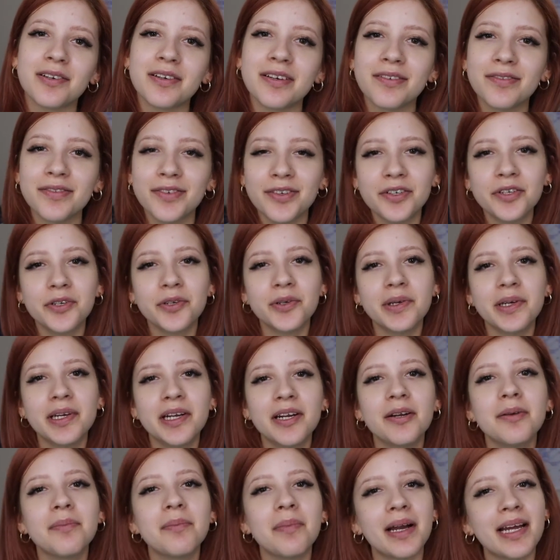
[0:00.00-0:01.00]
If you're new
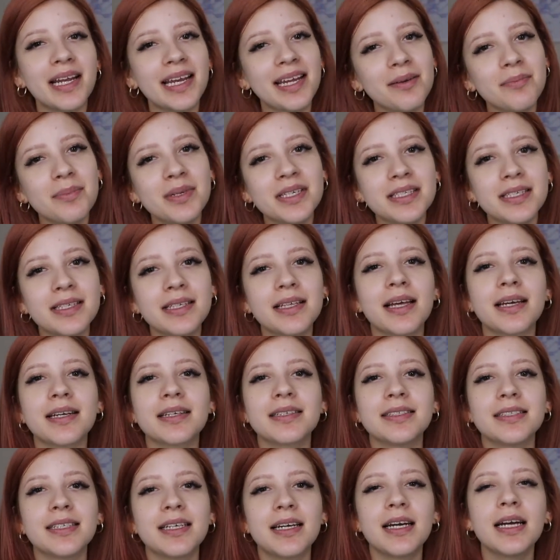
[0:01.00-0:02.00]
here, my name is
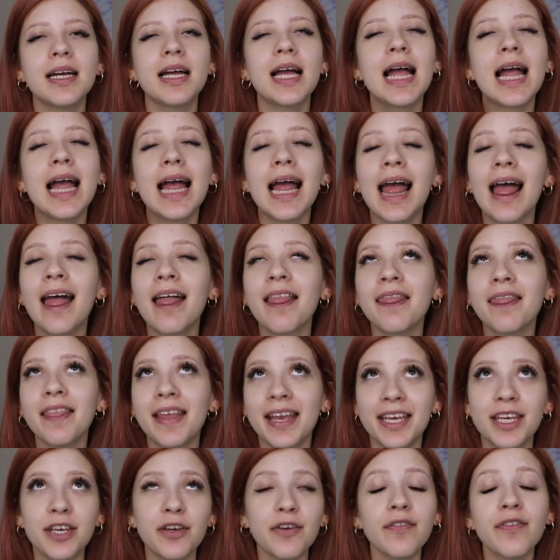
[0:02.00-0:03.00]
Alexa.
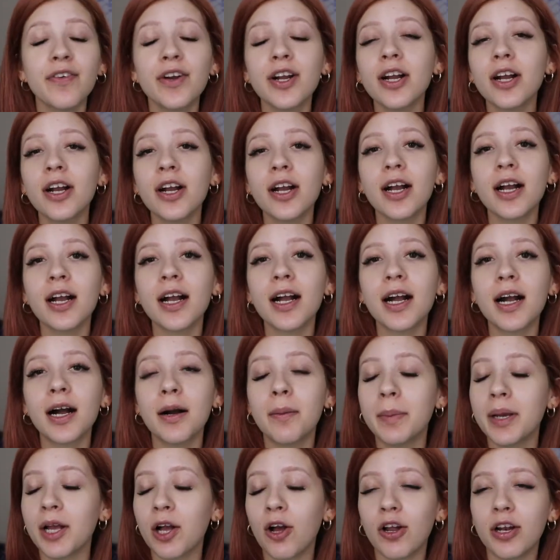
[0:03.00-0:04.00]
Thank you for
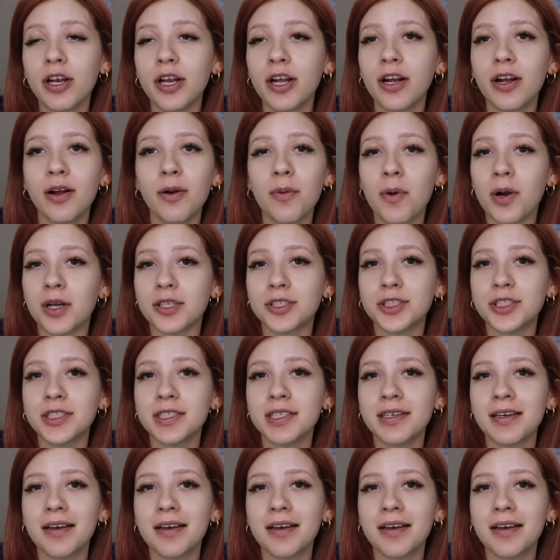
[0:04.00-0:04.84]
coming on here and watching.